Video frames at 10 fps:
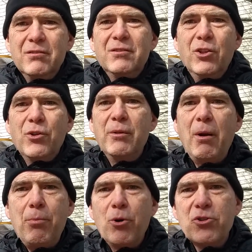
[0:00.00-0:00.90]
You don't need my
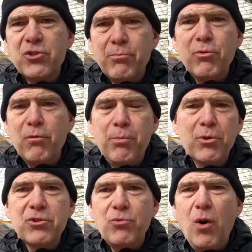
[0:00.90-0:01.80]
approved
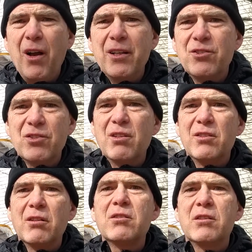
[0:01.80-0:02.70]
purchase. Why? It's just
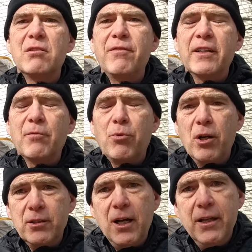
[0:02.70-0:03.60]
a defective
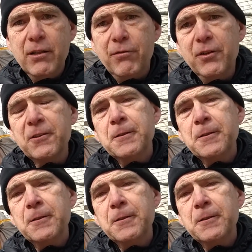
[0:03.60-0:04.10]
product in the field.